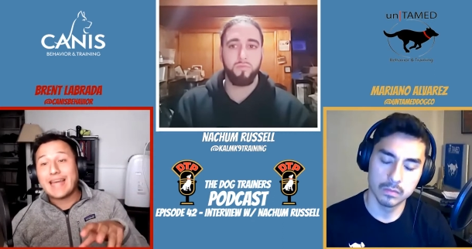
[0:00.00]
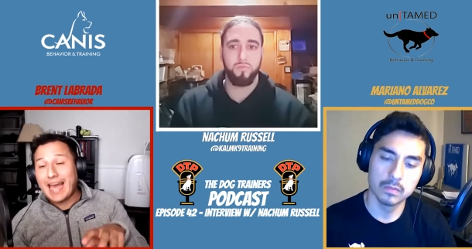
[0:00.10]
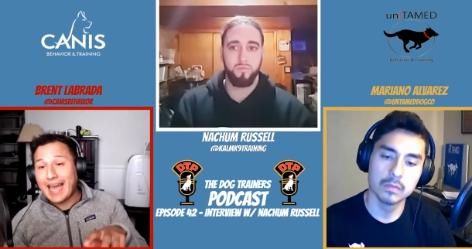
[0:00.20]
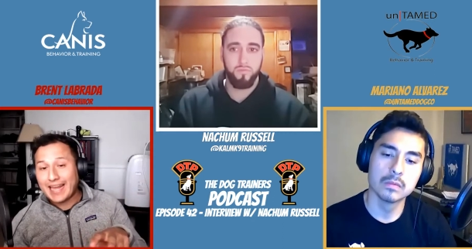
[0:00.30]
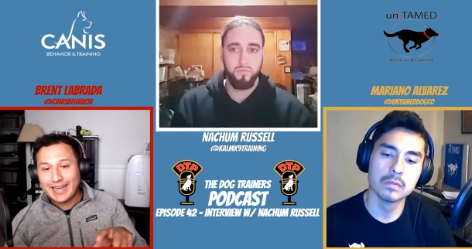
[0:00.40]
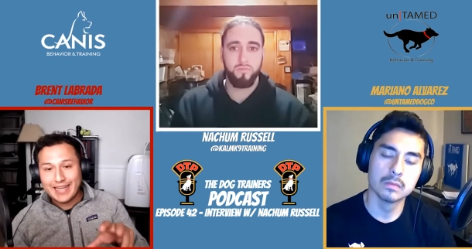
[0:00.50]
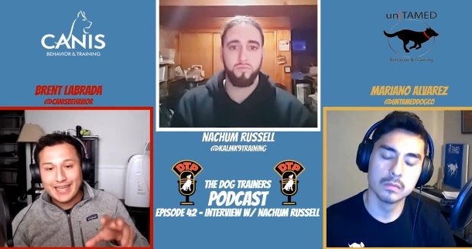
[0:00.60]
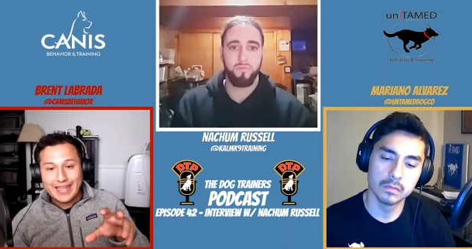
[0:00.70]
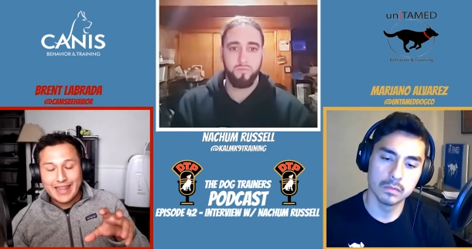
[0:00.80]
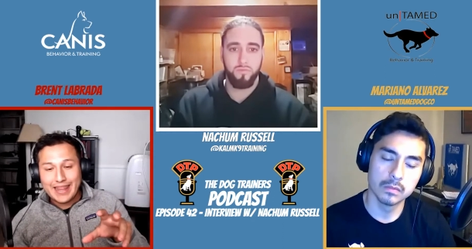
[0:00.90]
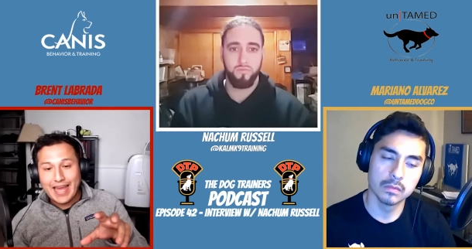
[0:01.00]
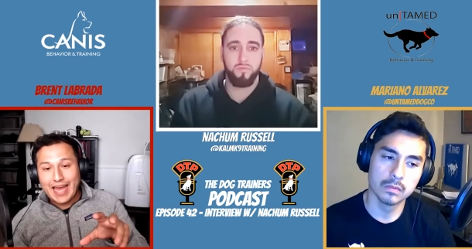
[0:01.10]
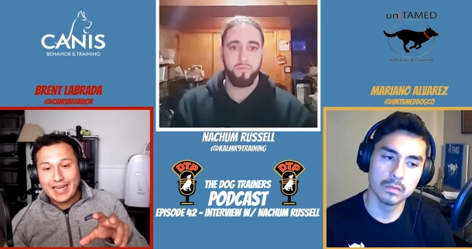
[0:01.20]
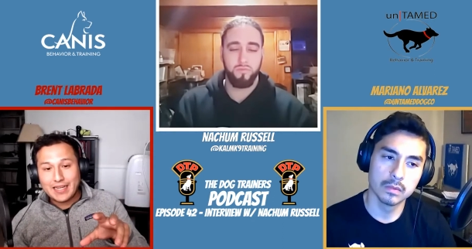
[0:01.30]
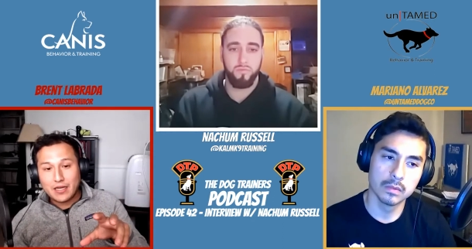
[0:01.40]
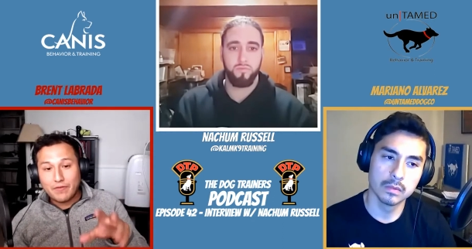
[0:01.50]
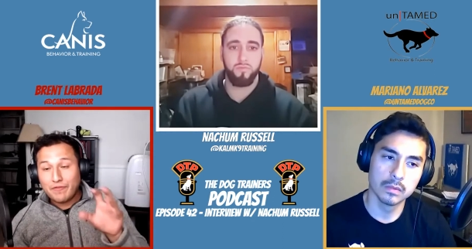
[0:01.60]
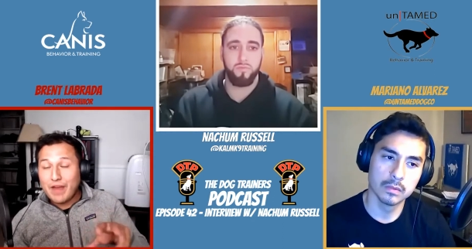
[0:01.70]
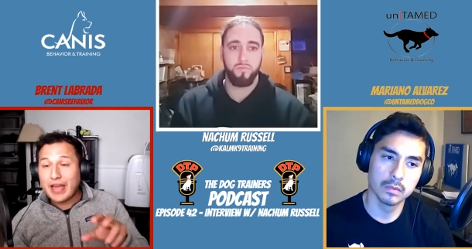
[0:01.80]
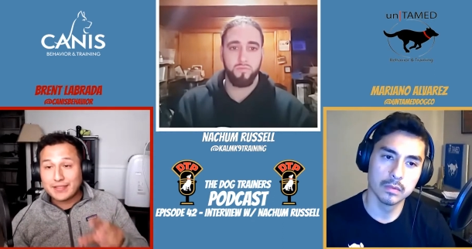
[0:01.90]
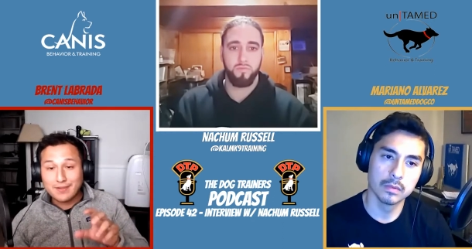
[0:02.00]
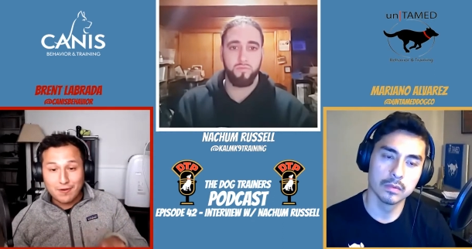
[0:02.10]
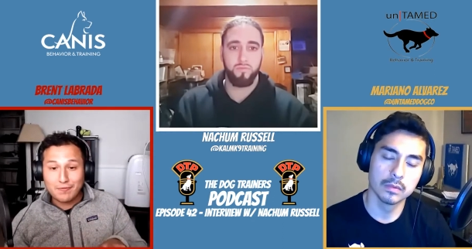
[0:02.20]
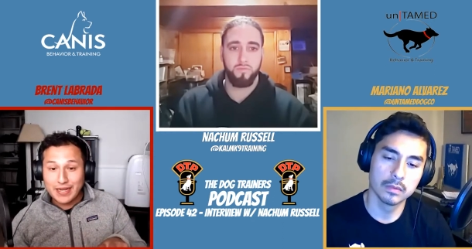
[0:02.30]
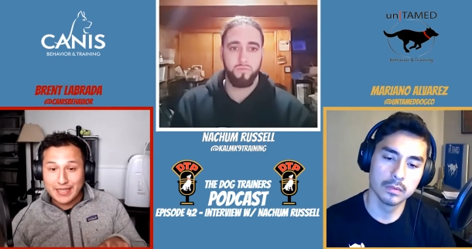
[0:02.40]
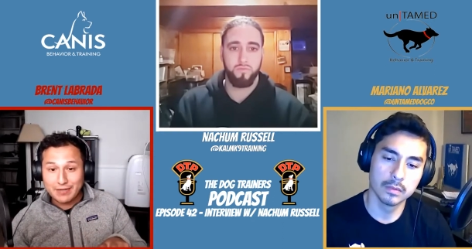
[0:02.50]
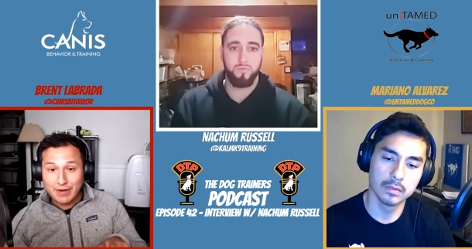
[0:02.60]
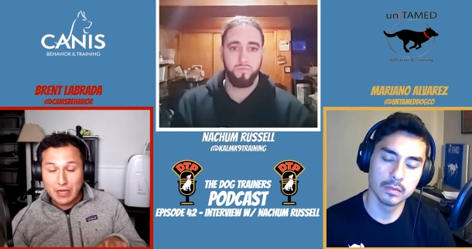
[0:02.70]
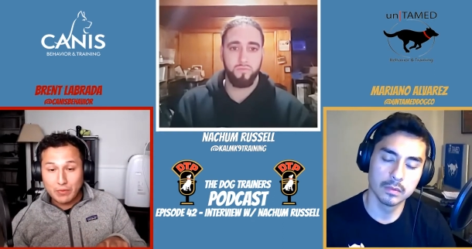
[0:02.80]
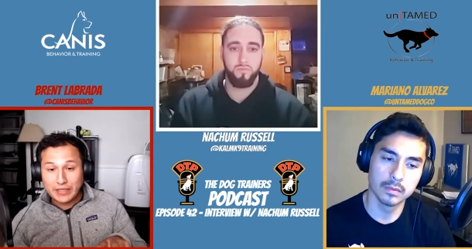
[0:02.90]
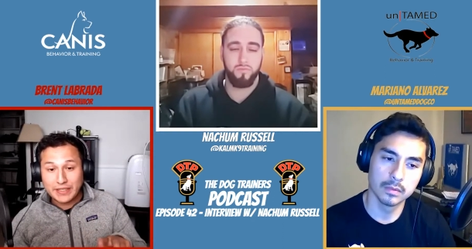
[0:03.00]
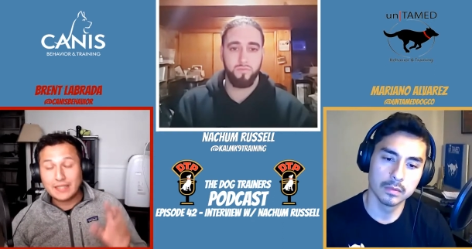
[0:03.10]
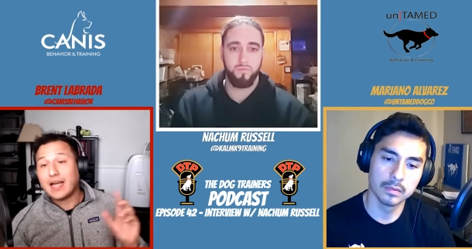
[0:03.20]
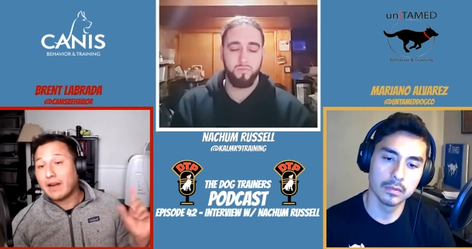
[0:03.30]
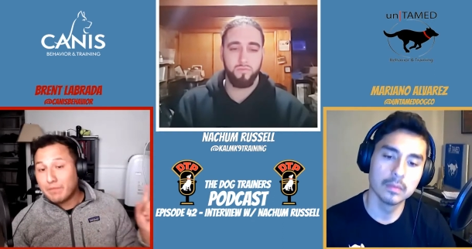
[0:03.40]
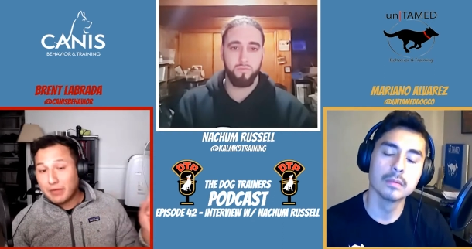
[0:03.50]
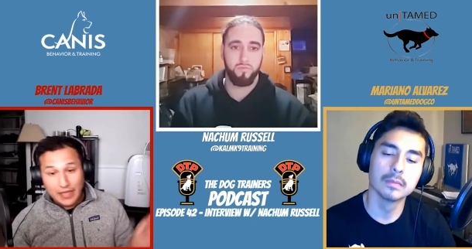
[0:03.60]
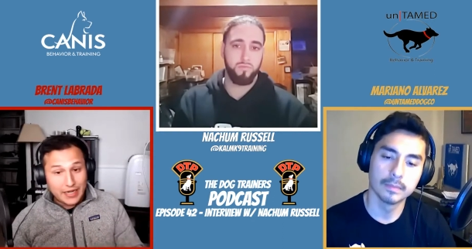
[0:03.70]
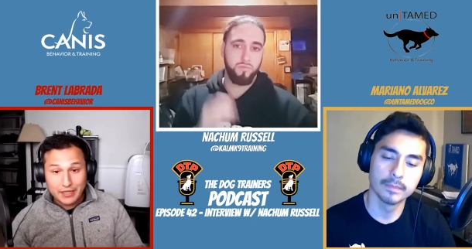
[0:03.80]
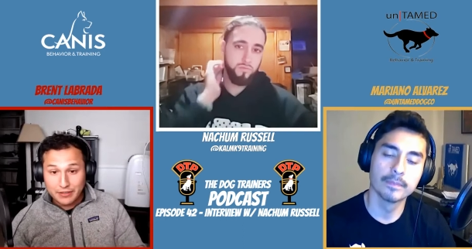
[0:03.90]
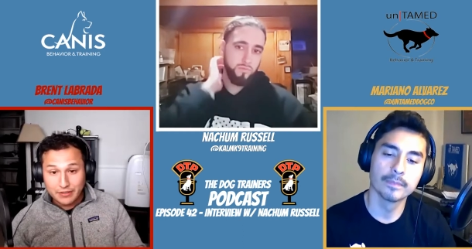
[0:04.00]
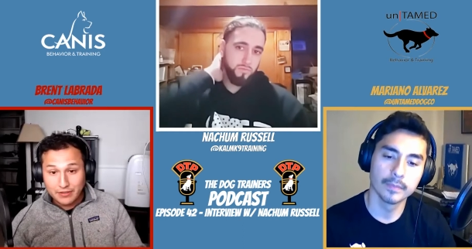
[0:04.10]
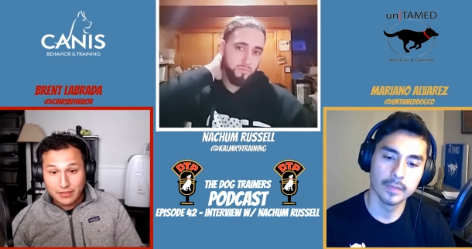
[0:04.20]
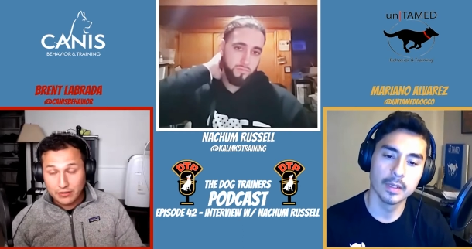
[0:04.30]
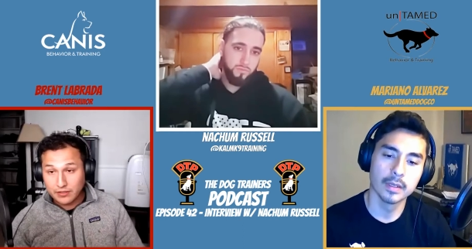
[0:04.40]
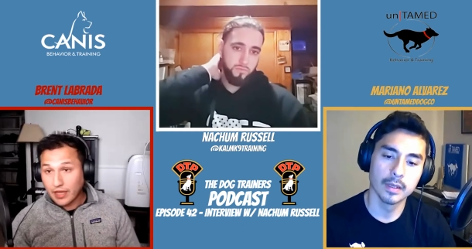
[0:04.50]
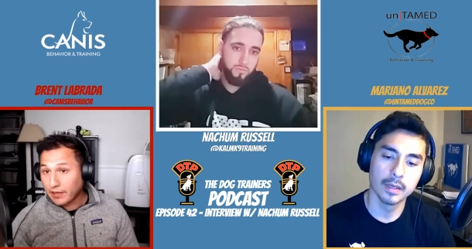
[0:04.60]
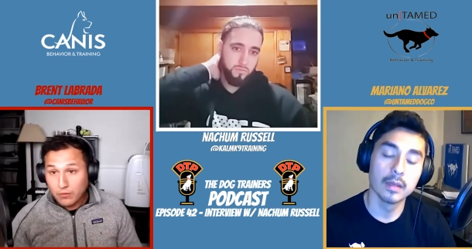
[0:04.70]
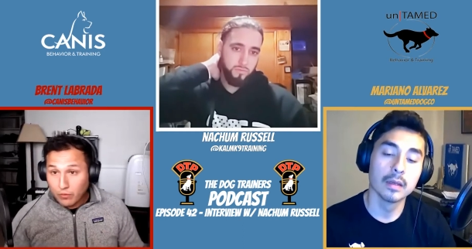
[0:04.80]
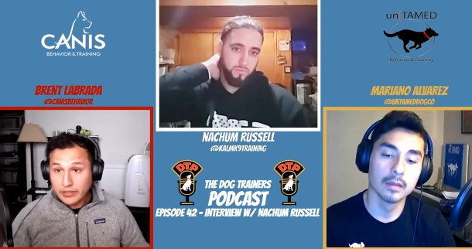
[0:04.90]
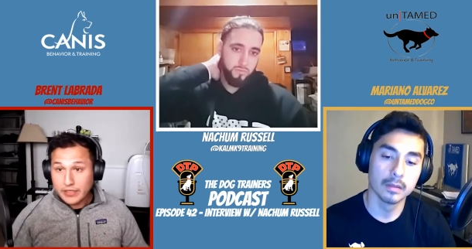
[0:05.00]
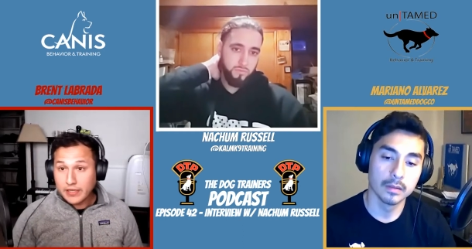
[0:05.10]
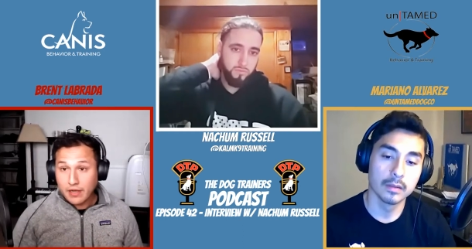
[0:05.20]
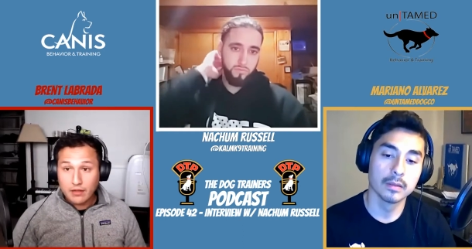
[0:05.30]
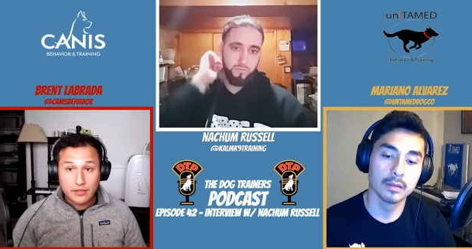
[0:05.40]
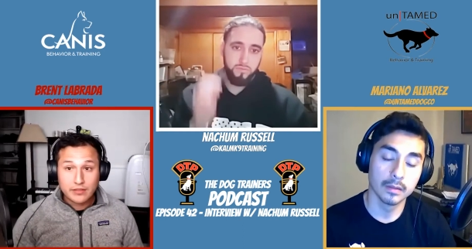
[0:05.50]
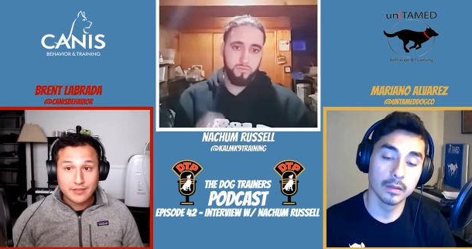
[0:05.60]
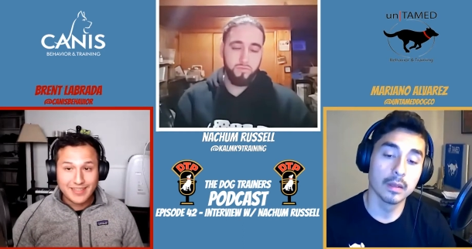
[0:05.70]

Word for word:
Speaker 1: that that effect already, right? We see a lot of millennials; they're just like, "Where's the e-collars?